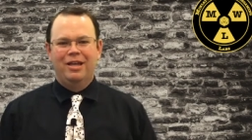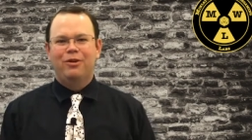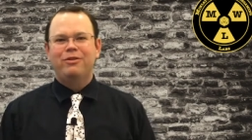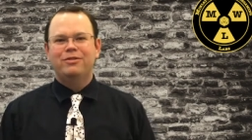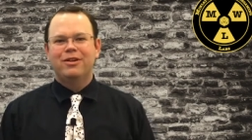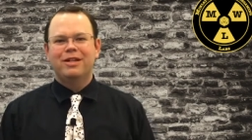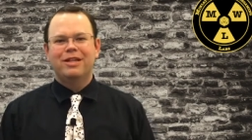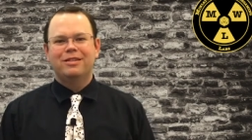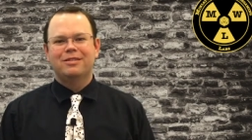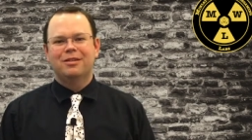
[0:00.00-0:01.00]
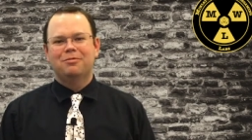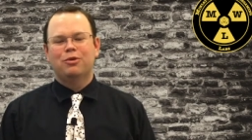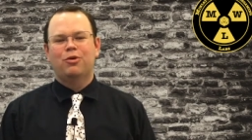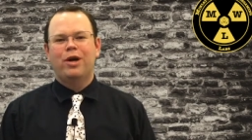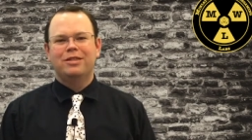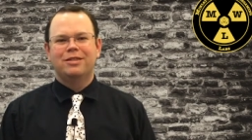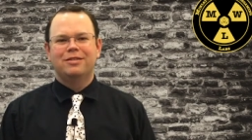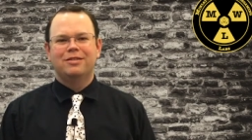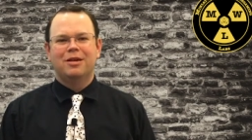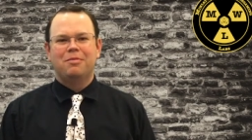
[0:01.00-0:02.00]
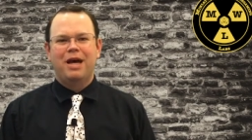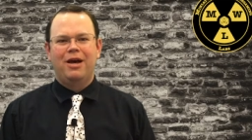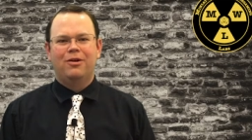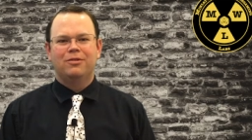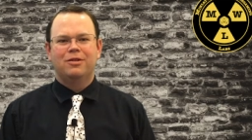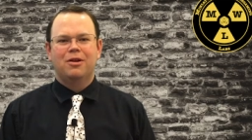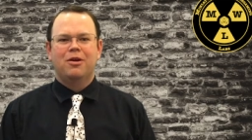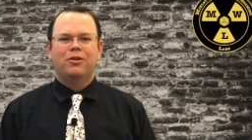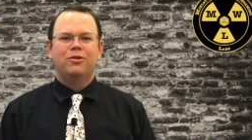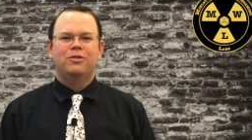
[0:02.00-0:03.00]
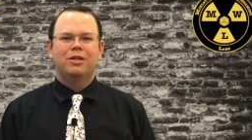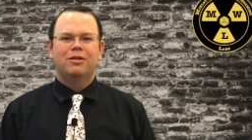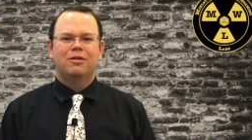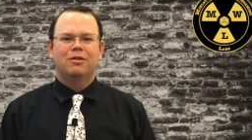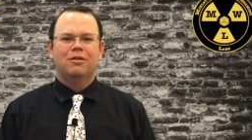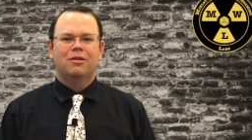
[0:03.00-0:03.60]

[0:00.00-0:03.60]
Now we've started getting some questions about using